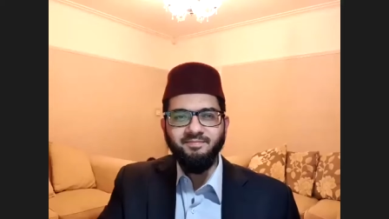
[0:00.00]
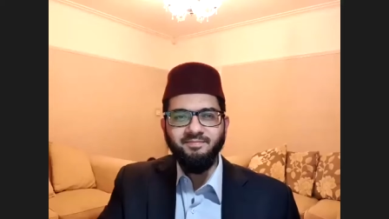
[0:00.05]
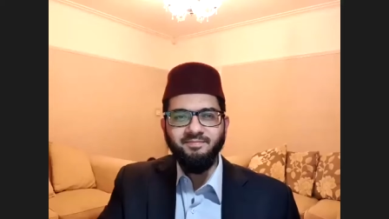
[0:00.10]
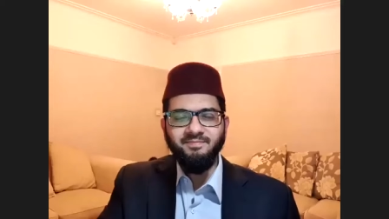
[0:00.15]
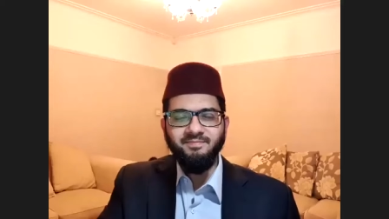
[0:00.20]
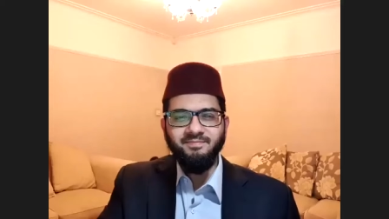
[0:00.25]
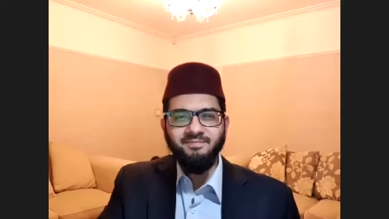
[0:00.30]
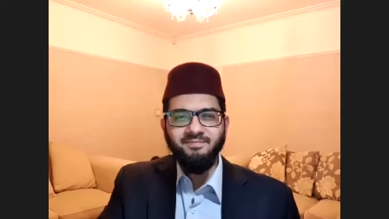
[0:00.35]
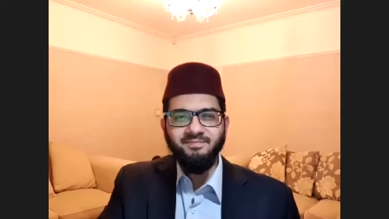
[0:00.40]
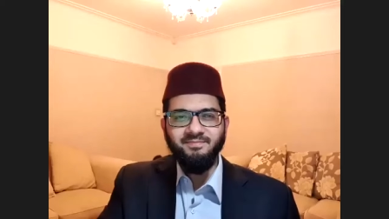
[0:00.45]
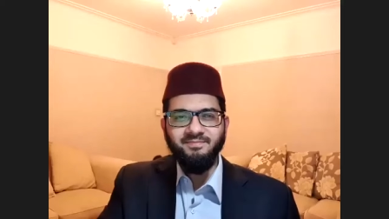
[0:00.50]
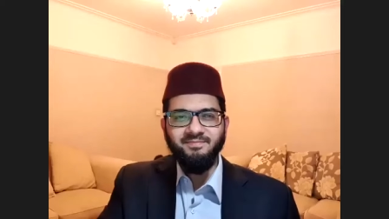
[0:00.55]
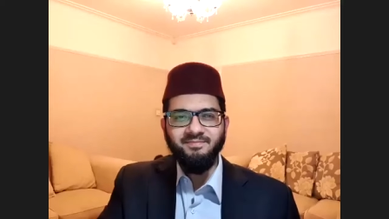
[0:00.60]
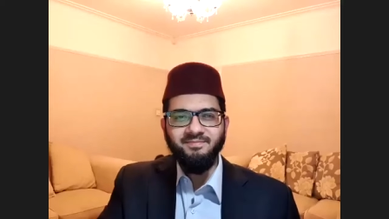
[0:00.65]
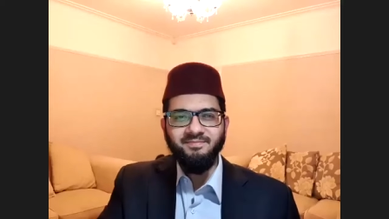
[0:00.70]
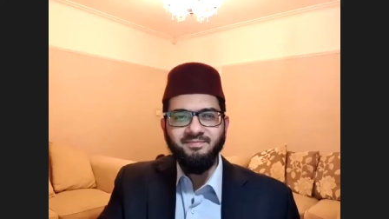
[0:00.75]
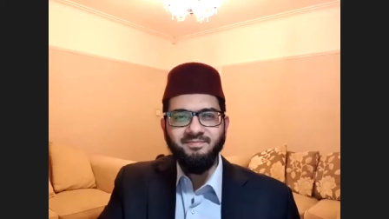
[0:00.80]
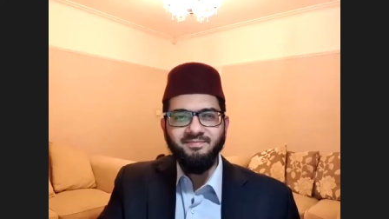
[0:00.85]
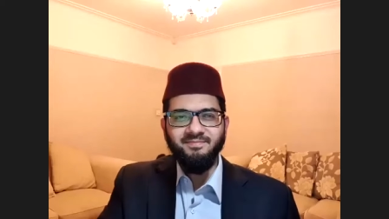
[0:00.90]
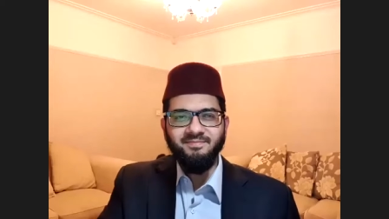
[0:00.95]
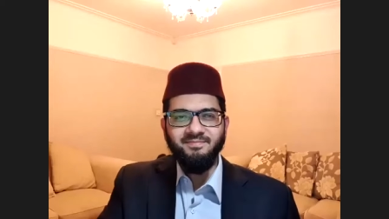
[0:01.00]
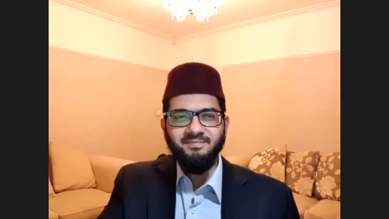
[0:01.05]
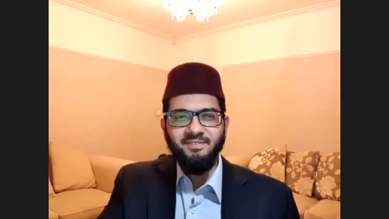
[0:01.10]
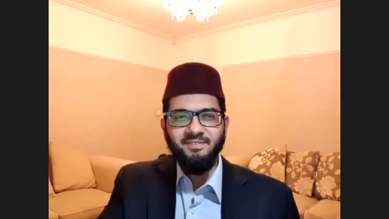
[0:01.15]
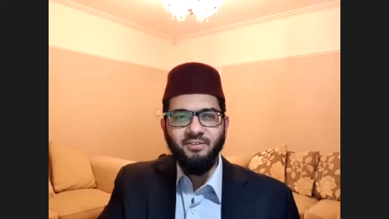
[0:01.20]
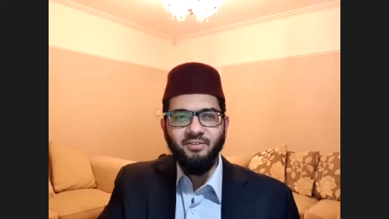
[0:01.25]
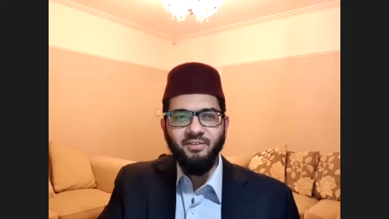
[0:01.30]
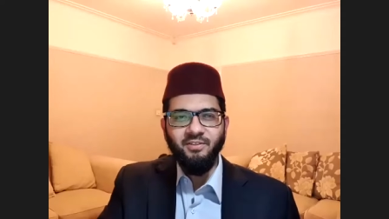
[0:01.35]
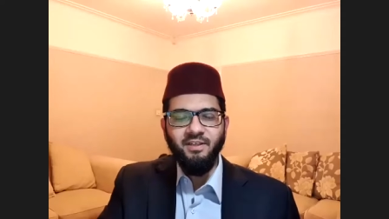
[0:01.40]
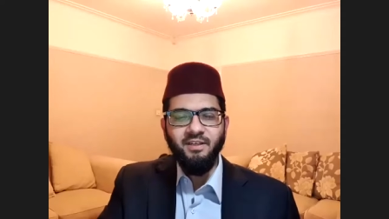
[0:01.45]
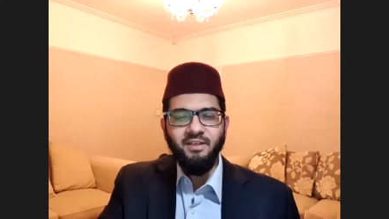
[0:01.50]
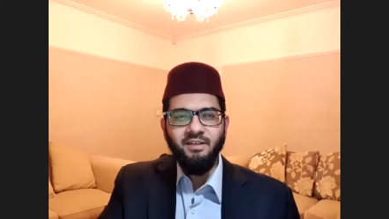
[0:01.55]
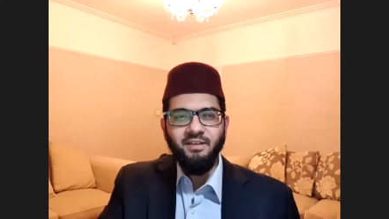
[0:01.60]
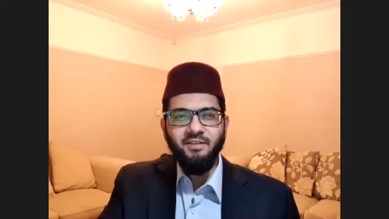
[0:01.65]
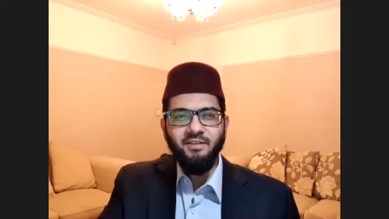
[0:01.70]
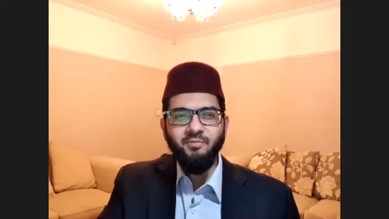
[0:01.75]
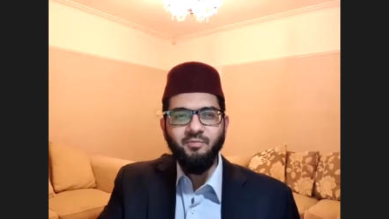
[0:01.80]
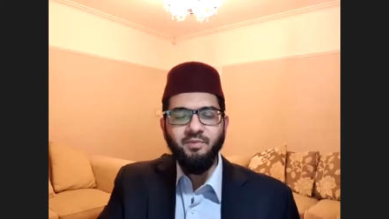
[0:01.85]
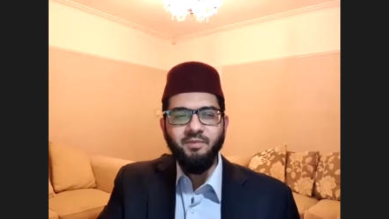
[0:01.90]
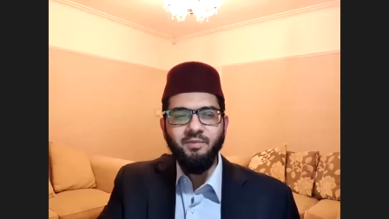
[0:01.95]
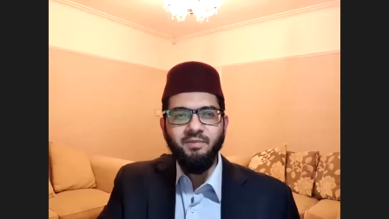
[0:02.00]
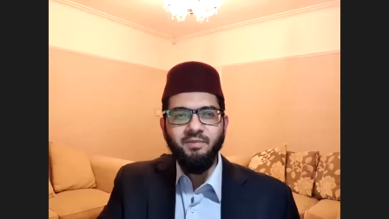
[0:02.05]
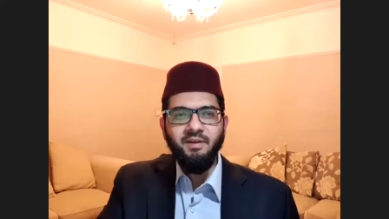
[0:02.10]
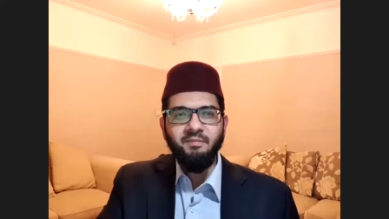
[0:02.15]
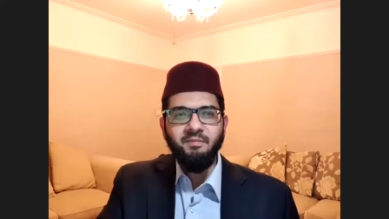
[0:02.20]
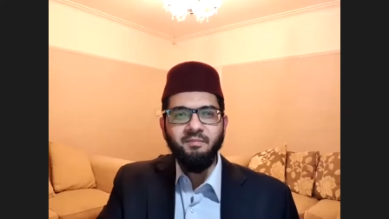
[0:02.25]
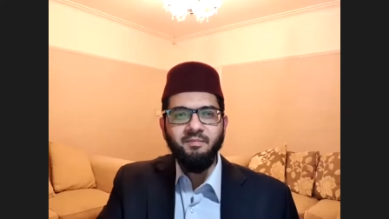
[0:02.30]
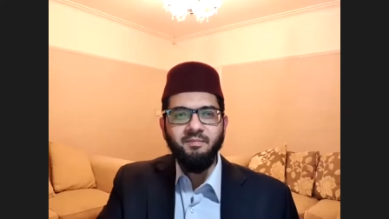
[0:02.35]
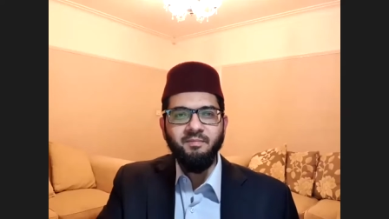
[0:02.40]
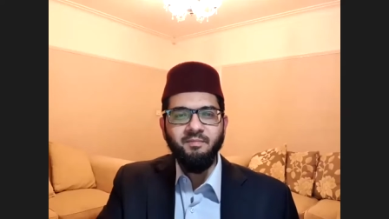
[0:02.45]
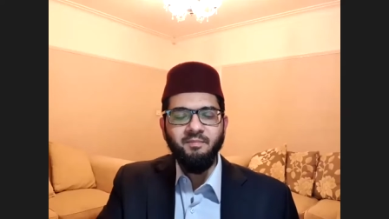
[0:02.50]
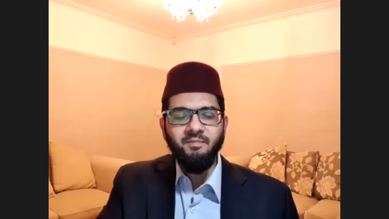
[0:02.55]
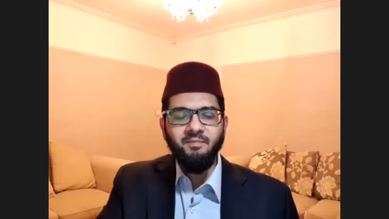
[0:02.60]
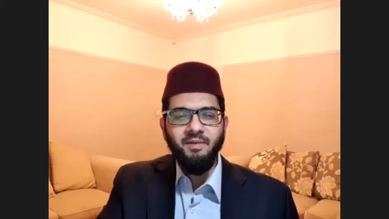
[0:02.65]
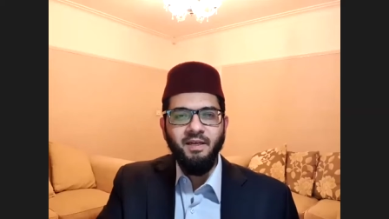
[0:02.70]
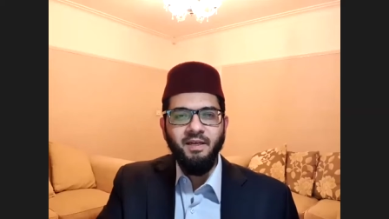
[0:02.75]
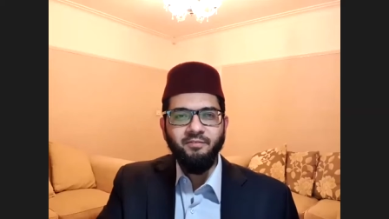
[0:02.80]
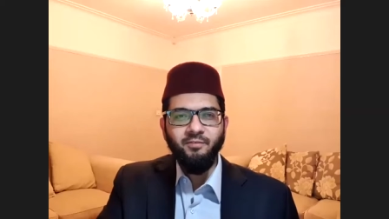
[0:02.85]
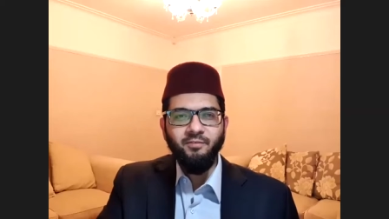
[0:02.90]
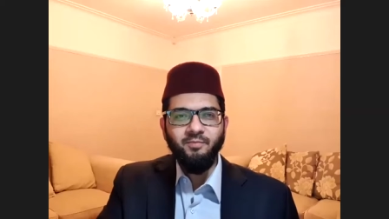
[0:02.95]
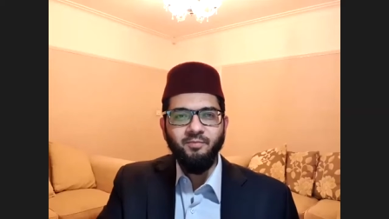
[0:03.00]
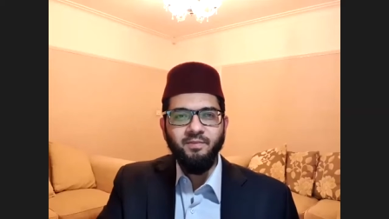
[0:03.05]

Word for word: examples. Yeah, can you bring my black one?